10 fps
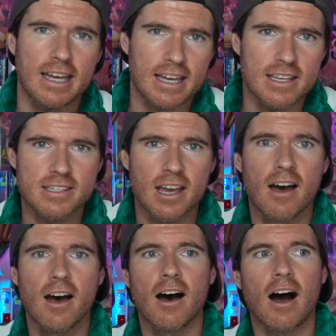is,
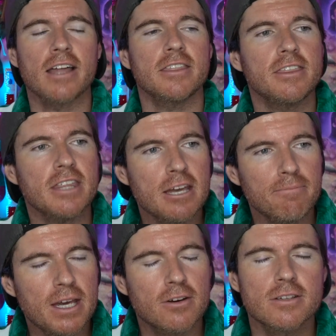I
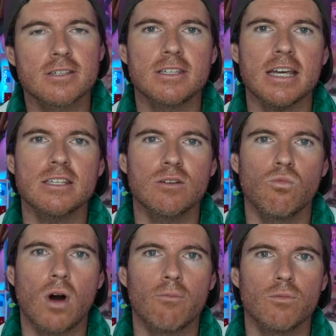think because
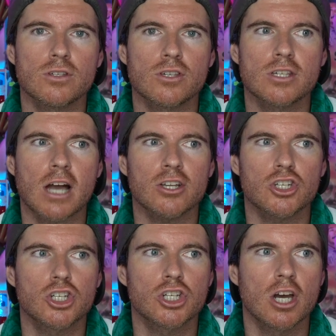Season 1 was
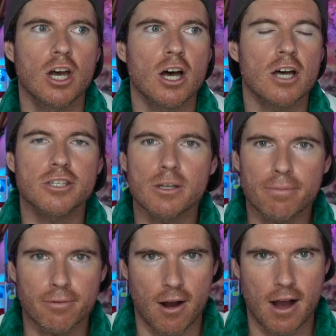such a
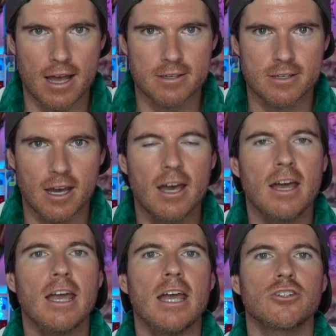surprise,
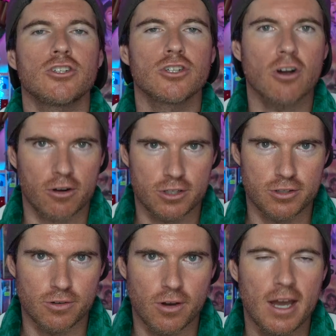it
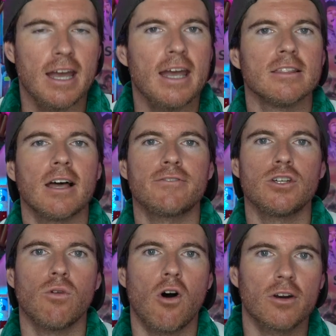shocked you. It
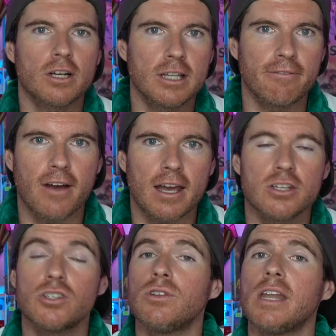left you on
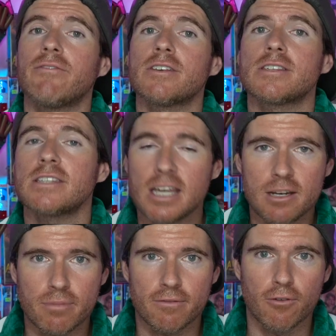cliffhangers you'd never
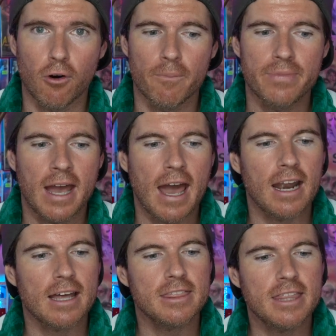seen before.
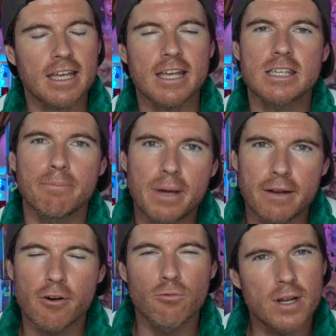And I think it's a bit
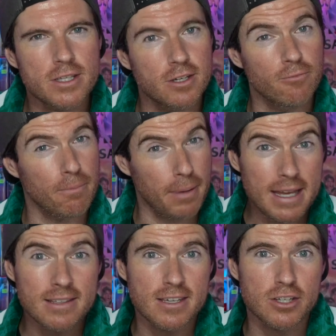of a rinse and
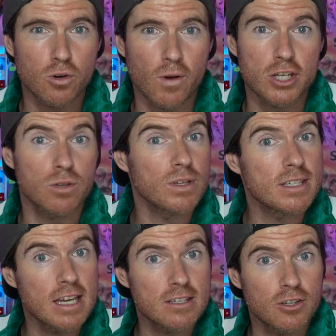repeat situation with
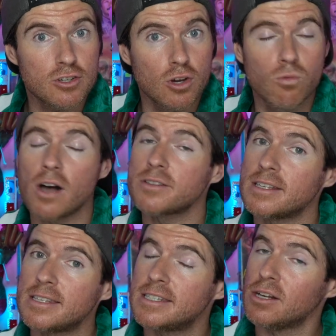Season 2. Whilst
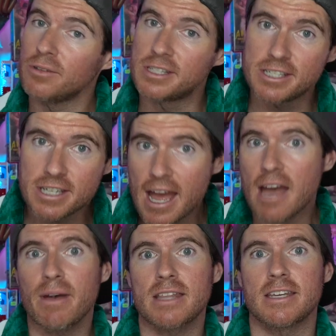it's still
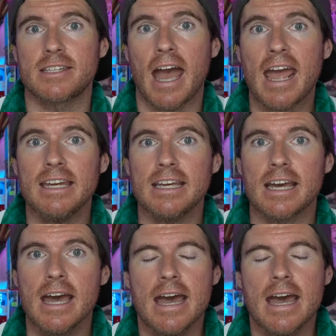damn entertaining,